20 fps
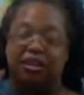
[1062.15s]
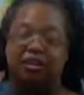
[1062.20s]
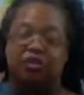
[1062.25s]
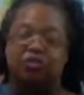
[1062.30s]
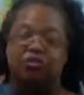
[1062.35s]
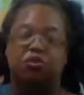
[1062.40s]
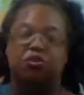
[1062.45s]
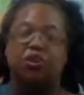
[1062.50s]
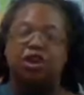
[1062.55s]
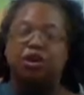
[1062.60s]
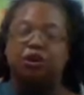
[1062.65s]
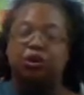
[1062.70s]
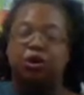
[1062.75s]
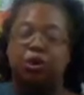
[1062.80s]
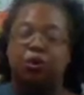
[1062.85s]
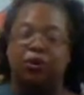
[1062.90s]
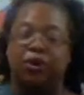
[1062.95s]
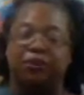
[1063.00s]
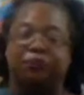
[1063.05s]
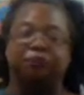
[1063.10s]
So they're
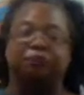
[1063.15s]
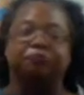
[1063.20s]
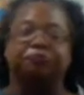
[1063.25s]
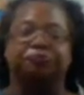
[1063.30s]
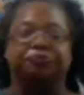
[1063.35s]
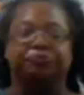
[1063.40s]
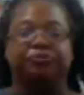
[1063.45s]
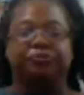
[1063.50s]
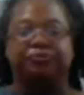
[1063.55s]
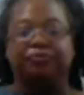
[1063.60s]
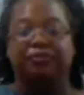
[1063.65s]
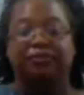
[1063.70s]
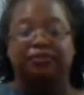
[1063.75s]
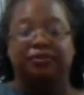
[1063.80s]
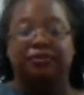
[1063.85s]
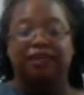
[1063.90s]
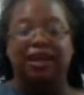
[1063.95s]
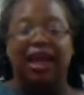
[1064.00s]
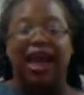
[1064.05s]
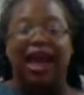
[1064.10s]
going
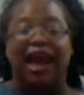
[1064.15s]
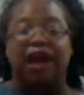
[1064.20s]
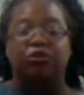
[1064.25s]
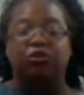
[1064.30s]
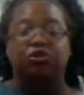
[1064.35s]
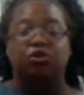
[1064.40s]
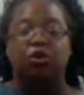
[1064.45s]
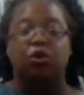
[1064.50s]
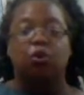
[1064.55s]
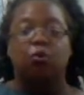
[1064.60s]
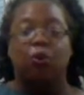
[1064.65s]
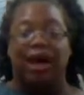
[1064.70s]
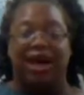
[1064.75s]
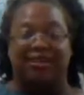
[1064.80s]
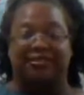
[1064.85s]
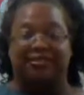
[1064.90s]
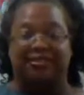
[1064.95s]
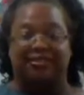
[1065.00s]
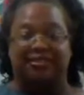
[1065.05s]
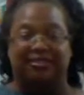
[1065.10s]
out
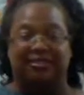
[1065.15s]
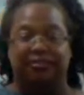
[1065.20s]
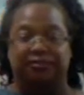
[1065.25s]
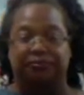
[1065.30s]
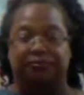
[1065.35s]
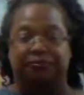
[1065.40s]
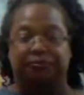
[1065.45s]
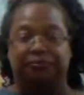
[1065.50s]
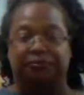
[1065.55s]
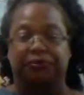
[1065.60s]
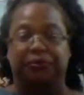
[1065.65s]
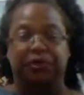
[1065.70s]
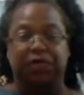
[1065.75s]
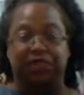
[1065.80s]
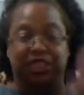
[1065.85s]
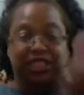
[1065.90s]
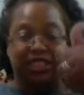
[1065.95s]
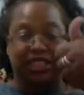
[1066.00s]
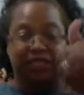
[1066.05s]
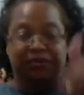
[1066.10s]
west.
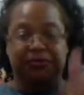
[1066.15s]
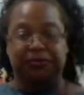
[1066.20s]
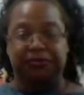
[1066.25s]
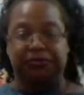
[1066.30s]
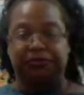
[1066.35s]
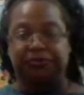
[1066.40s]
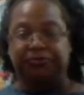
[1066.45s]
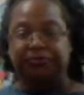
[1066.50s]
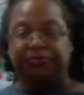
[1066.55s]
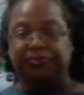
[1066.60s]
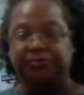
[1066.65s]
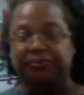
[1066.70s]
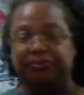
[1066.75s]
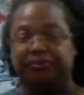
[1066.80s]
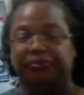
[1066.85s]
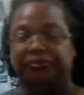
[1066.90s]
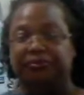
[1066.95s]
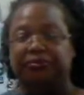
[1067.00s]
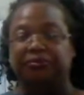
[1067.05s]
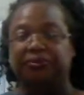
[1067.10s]
Good?
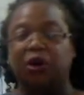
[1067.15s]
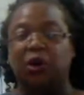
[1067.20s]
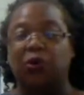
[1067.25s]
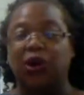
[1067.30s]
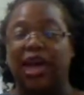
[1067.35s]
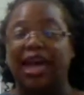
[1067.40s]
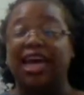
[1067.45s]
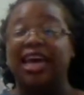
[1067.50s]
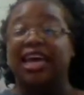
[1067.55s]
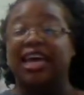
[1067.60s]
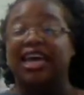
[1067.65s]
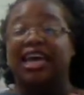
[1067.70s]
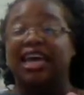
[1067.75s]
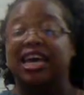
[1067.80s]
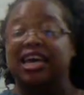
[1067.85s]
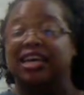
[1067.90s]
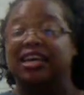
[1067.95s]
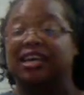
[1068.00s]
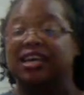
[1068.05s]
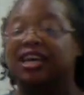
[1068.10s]
Okay?
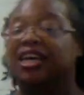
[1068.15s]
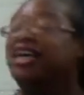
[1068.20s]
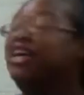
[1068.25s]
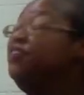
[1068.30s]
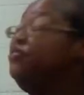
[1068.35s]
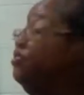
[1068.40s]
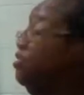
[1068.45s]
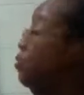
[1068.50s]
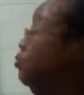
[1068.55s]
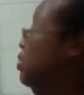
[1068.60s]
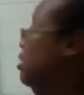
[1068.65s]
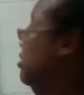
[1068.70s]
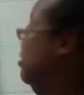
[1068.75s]
If someone